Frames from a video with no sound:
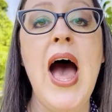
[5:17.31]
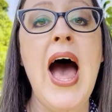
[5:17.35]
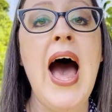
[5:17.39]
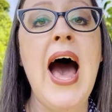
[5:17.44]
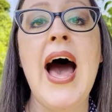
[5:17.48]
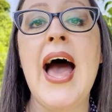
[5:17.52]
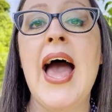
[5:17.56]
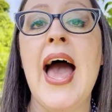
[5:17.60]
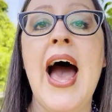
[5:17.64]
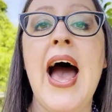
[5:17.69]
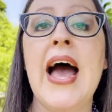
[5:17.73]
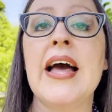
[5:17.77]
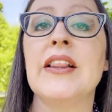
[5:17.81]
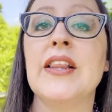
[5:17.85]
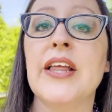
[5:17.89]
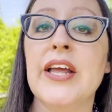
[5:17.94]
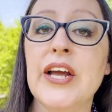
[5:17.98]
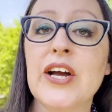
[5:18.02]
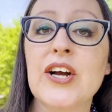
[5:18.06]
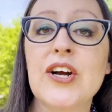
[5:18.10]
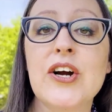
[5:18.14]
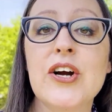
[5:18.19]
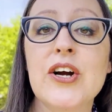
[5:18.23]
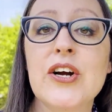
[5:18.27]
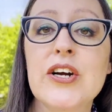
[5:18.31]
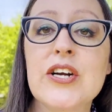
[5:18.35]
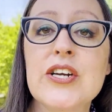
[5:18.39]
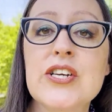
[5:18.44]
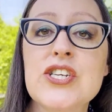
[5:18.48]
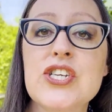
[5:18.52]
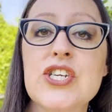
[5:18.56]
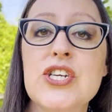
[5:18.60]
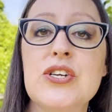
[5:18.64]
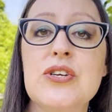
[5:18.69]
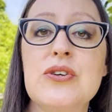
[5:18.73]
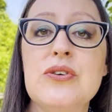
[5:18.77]
I highly
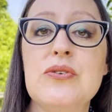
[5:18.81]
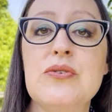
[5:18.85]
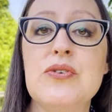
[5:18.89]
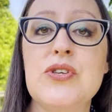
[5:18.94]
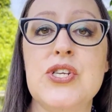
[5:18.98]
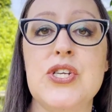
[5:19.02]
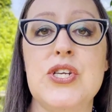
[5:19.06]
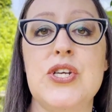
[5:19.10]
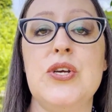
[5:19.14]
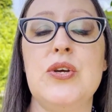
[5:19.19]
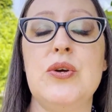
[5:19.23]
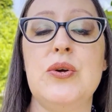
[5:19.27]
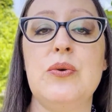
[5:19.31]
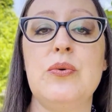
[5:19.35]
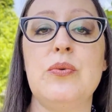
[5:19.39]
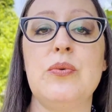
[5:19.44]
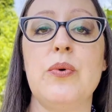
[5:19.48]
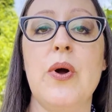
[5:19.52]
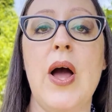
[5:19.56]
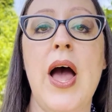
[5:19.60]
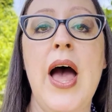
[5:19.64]
encourage you to